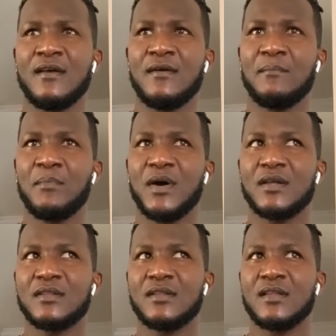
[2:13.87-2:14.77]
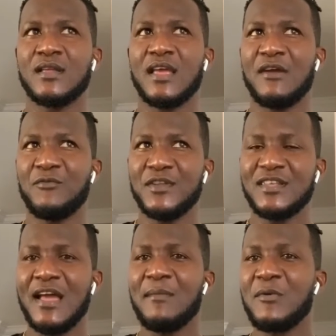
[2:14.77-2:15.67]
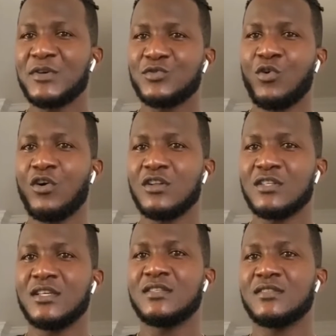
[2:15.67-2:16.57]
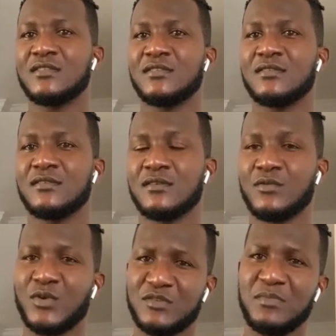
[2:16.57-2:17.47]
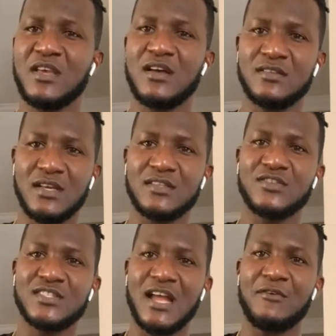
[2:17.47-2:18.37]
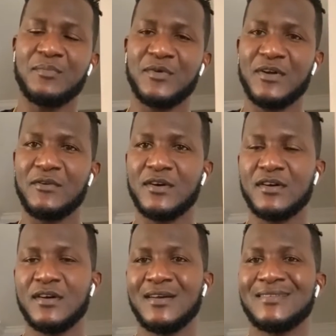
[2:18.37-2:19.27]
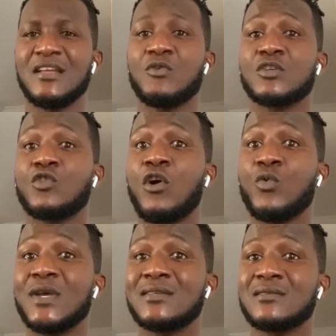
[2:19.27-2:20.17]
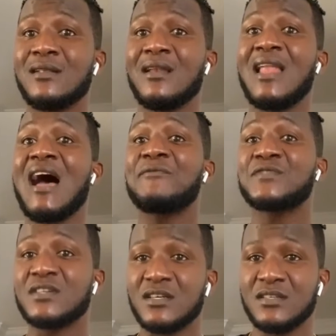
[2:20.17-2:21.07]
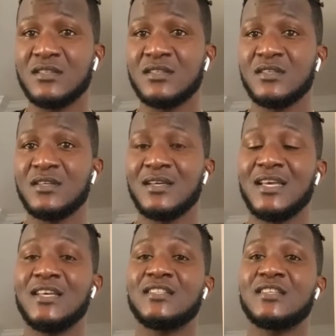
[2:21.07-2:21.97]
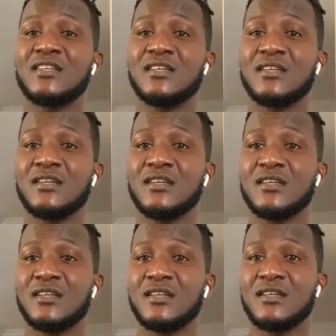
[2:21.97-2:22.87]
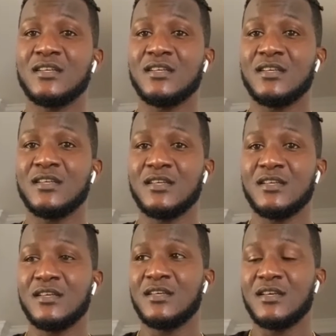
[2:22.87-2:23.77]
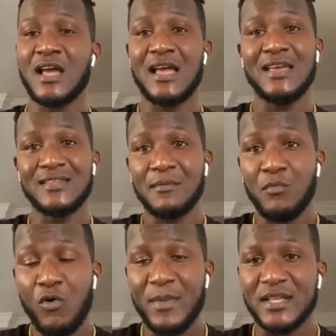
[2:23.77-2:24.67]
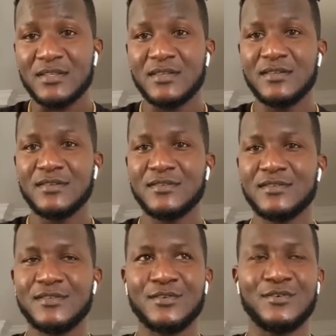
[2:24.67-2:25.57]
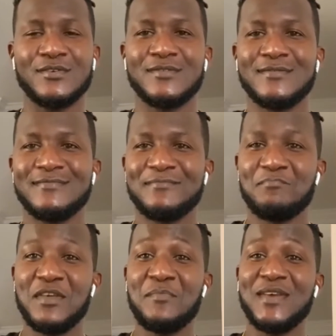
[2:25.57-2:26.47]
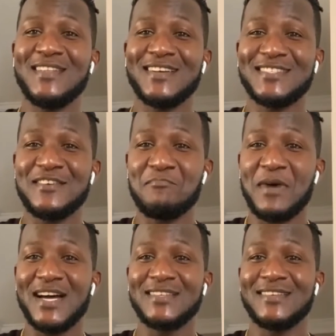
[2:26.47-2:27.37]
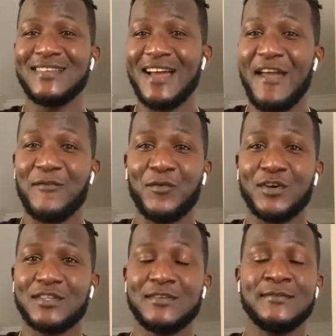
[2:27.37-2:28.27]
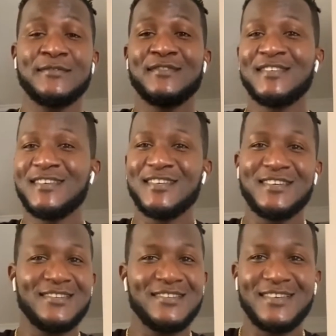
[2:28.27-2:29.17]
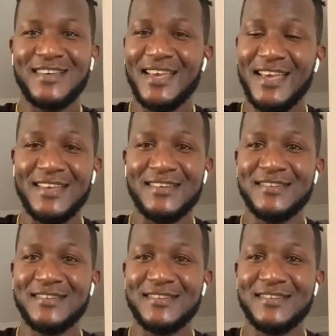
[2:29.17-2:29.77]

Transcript: But every time I was called it, it was me and Tisara Pereira, there was always laughter in the moment. So me being a team man, I thought, hey,